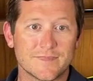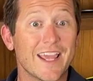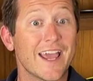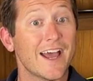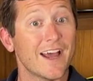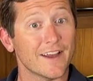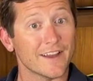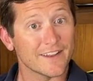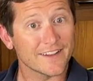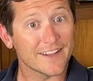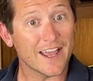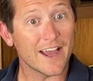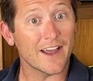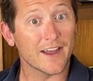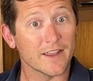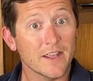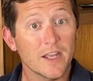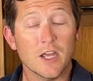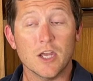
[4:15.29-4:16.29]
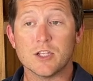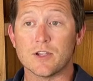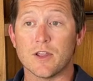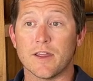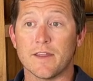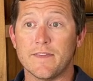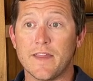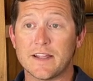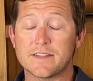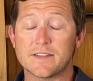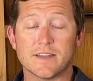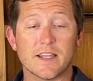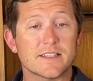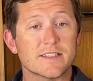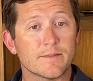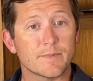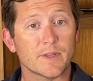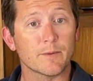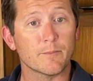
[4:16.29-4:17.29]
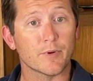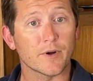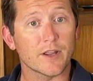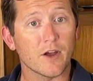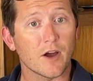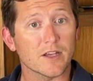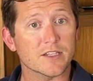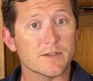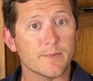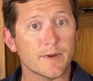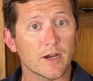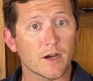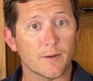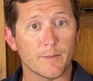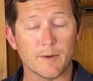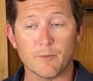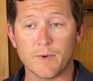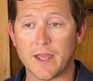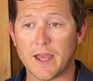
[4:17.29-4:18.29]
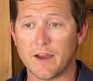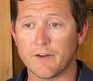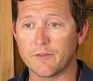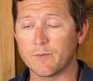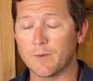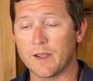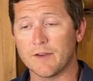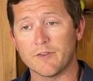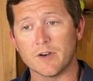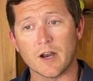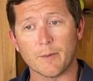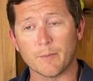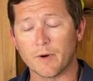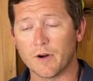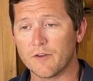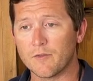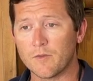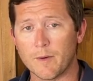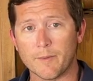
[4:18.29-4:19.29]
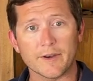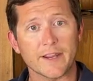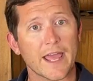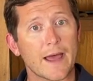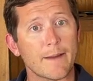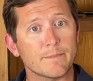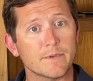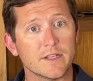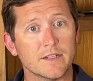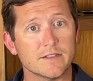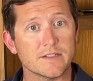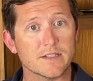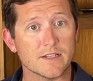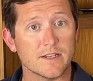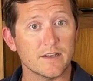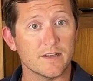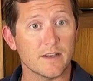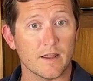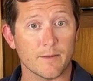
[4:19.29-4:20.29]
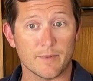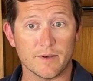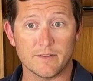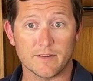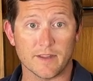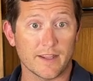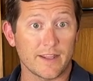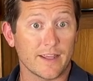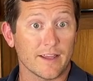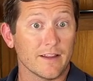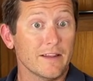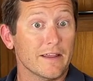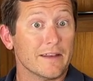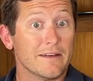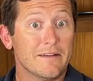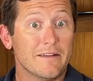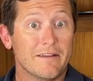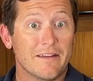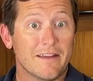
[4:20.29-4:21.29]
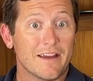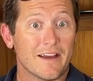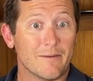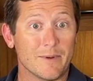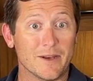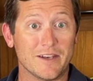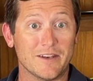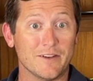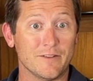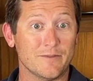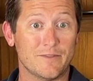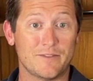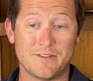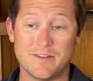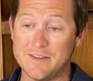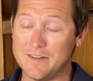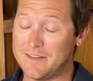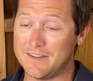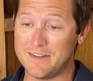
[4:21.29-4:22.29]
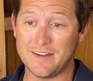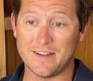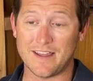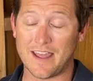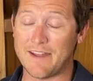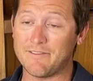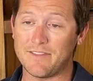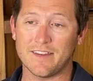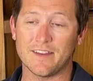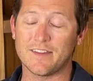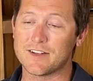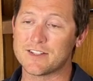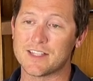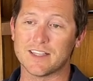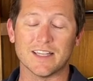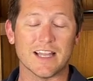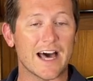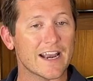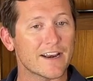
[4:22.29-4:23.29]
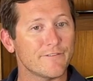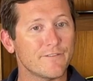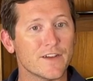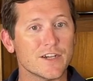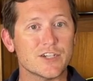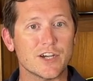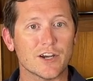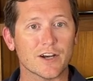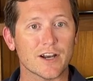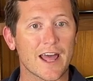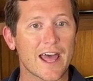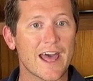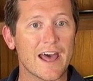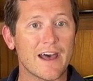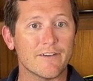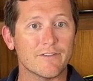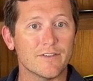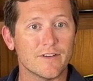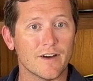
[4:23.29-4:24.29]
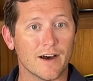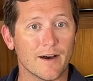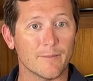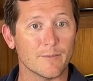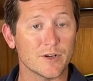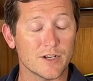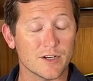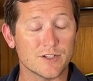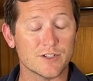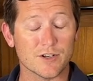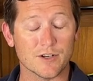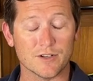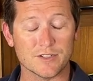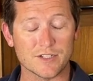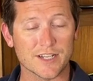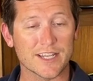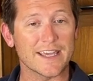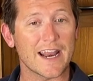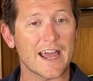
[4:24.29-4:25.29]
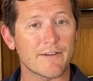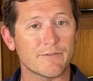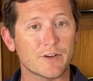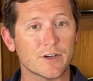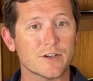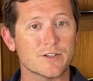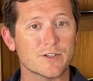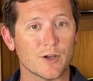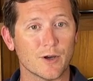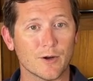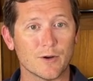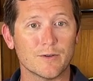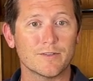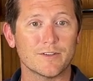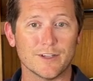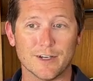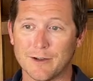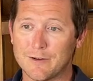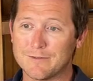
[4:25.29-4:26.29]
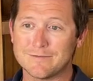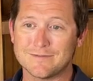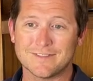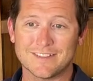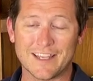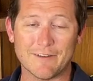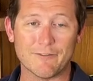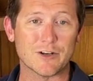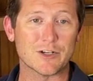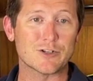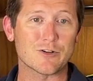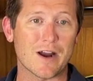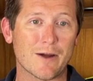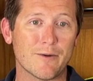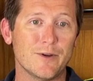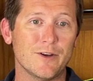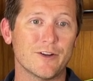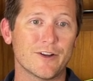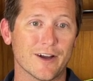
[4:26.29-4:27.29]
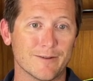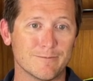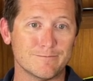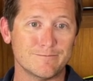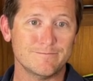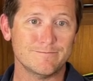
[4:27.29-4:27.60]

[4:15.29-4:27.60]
Yeah, yeah. So, and that's something pretty awesome here. I mean, we have a number of women captains, and I mean, they kill it. I mean, there's a lot of fish here to have to get after. So, you know, give it a try when you come.